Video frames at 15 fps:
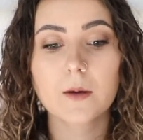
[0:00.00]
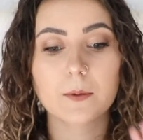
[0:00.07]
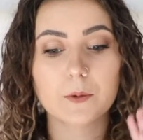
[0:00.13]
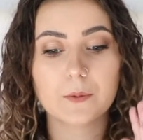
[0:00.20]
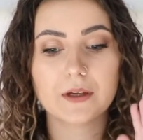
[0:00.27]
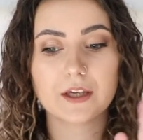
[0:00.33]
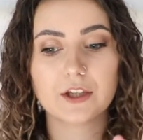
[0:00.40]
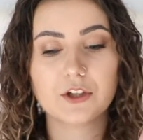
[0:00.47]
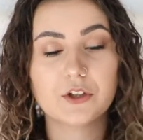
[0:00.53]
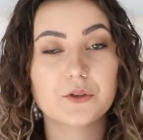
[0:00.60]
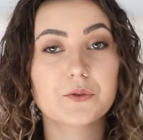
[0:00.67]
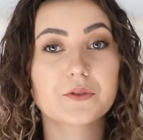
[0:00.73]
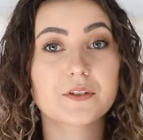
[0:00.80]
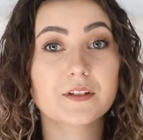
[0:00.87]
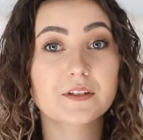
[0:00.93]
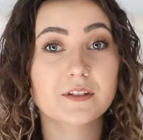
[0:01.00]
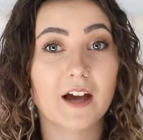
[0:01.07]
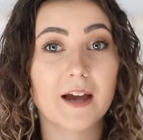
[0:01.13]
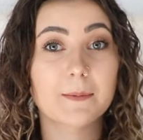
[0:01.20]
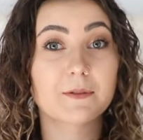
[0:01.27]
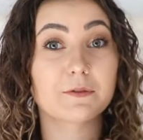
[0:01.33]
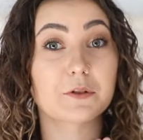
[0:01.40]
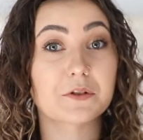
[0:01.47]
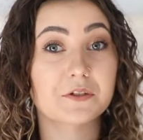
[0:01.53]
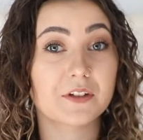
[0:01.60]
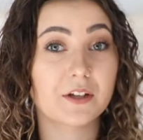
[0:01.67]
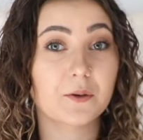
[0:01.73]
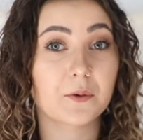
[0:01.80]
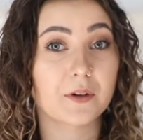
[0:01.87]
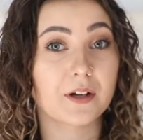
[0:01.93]
but we can use this time of our
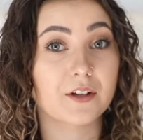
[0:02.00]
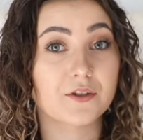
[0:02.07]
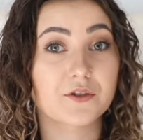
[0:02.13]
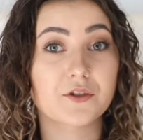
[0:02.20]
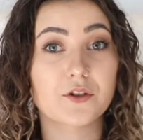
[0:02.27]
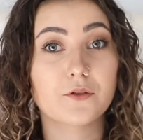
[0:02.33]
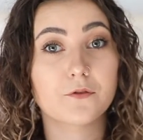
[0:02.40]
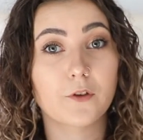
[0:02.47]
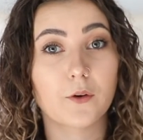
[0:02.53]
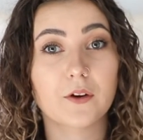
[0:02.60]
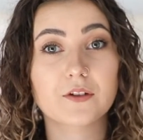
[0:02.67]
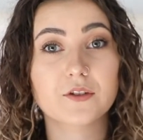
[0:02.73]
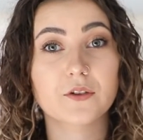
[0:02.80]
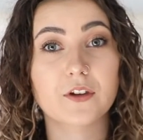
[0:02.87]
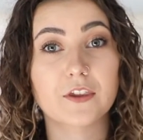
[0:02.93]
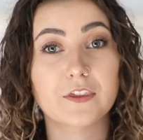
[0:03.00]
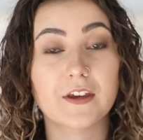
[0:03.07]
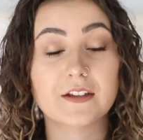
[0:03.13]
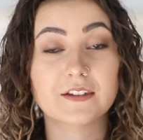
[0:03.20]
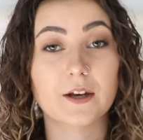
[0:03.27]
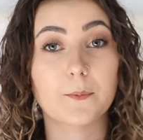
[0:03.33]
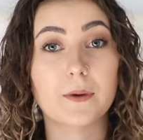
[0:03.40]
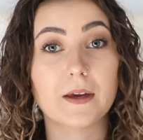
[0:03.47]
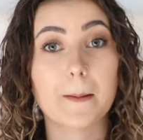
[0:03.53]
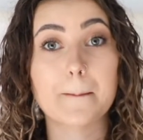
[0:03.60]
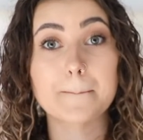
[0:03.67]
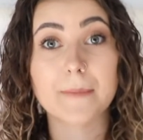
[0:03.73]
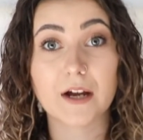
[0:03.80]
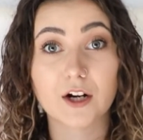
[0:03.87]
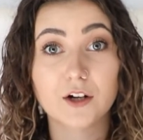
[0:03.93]
singleness to focus on the things that we
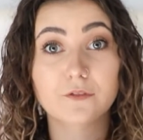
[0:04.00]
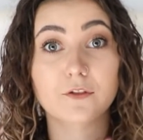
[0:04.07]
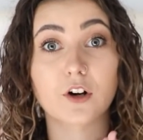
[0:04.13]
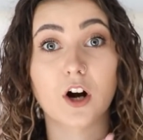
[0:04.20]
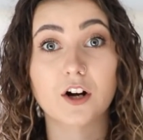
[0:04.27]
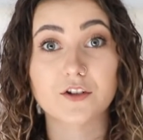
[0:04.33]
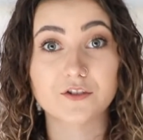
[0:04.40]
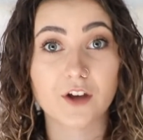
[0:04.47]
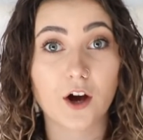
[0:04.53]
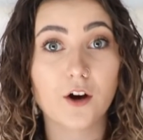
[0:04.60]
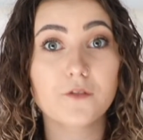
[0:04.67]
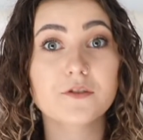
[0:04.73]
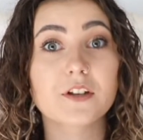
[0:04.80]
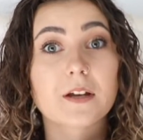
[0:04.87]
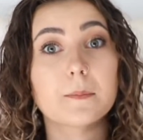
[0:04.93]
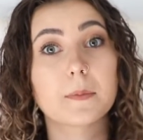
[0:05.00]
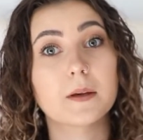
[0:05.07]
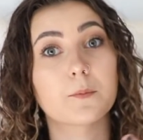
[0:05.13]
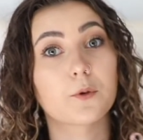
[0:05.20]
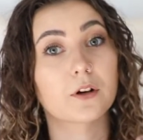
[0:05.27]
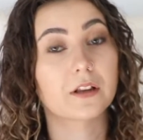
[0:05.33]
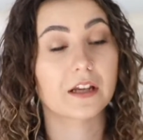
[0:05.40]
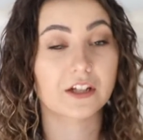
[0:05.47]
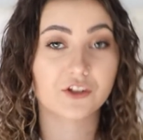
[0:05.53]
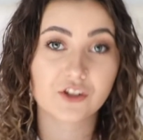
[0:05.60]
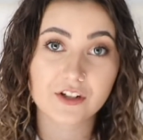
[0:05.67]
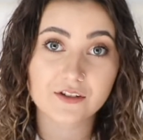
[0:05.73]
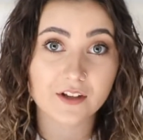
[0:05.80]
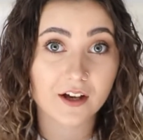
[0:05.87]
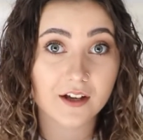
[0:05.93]
can better for ourselves and be more like
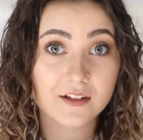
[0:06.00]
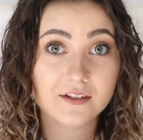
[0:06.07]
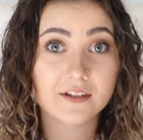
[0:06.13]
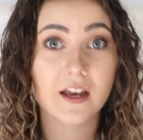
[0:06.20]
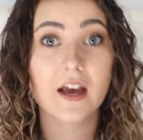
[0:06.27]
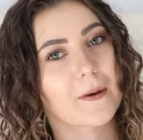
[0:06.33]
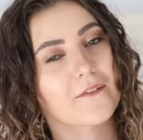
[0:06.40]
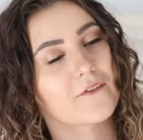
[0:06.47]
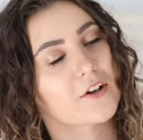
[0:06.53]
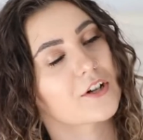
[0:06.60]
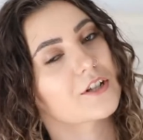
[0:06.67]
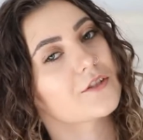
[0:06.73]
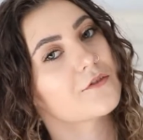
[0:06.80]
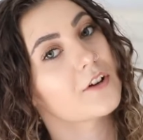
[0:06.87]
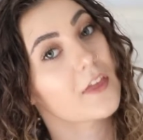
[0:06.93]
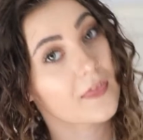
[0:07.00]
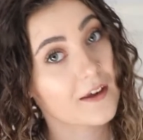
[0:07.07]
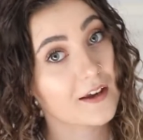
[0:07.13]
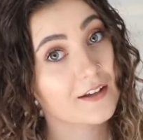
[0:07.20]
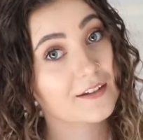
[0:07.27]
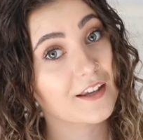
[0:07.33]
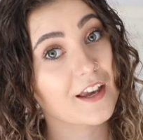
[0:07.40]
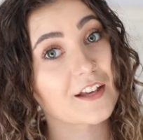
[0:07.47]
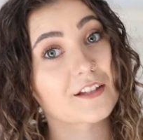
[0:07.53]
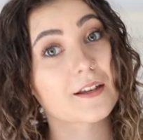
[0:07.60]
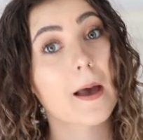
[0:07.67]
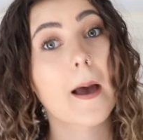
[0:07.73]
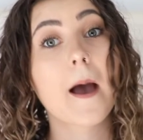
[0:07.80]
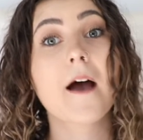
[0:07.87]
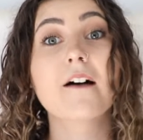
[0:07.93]
Jesus. My verse for this is
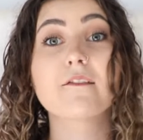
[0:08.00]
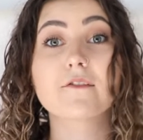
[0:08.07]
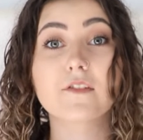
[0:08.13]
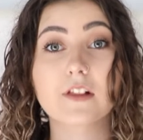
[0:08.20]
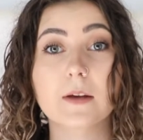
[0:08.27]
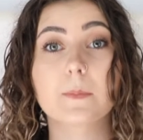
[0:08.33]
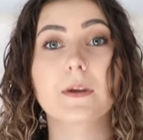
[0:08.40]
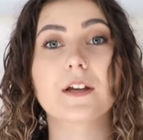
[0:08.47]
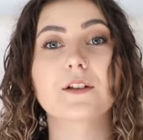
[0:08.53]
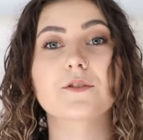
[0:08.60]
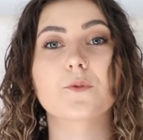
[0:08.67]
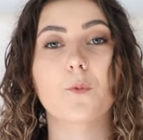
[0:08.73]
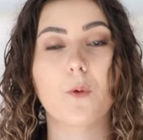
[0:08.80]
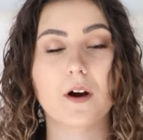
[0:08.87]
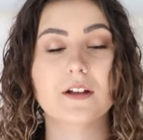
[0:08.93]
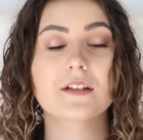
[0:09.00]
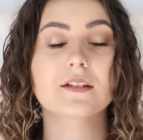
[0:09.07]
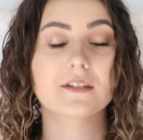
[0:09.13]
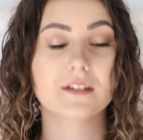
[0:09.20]
Philippians 1